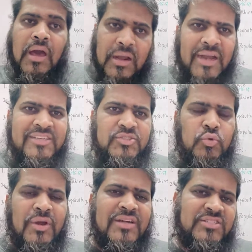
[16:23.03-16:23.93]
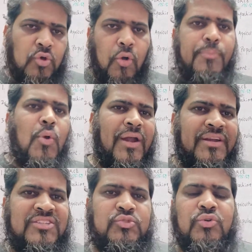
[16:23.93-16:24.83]
Alright students, hope you
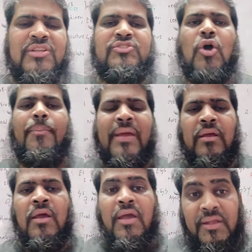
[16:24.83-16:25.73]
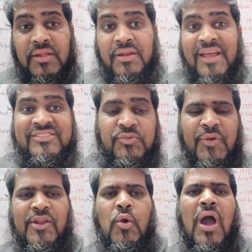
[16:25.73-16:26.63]
understood this topic. In the next
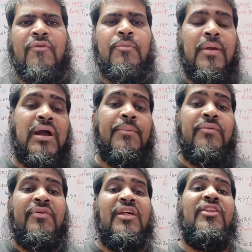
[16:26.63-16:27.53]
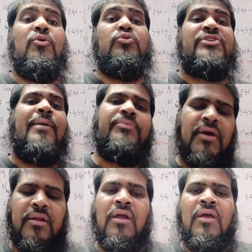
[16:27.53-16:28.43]
video, I will be coming with a new
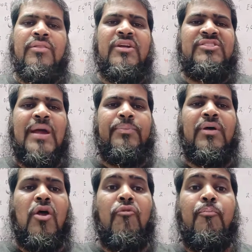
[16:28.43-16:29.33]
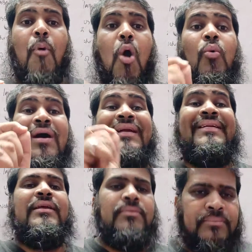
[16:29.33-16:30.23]
chapter, the chapter of
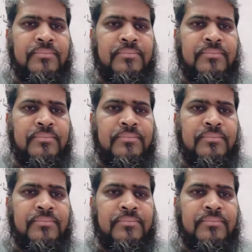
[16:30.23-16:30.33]
poverty.